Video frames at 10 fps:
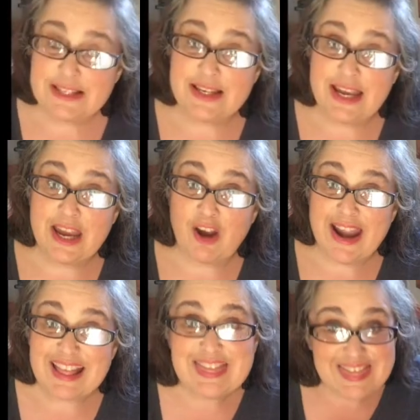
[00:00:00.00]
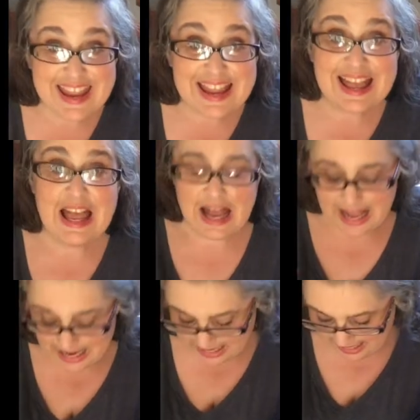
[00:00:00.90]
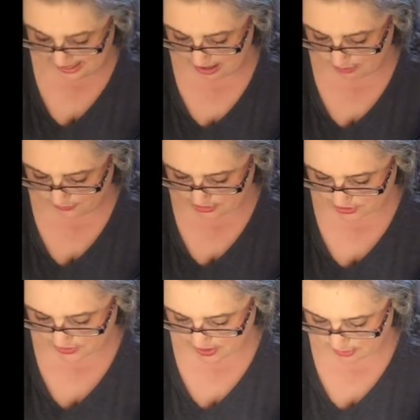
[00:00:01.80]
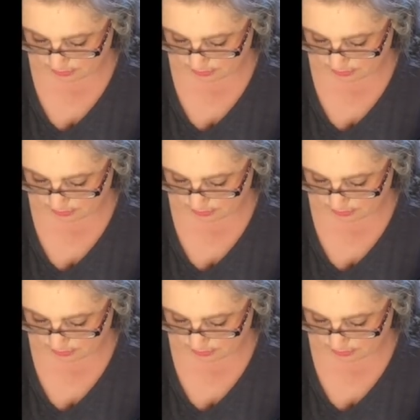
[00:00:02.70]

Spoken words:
in here, and I think I have some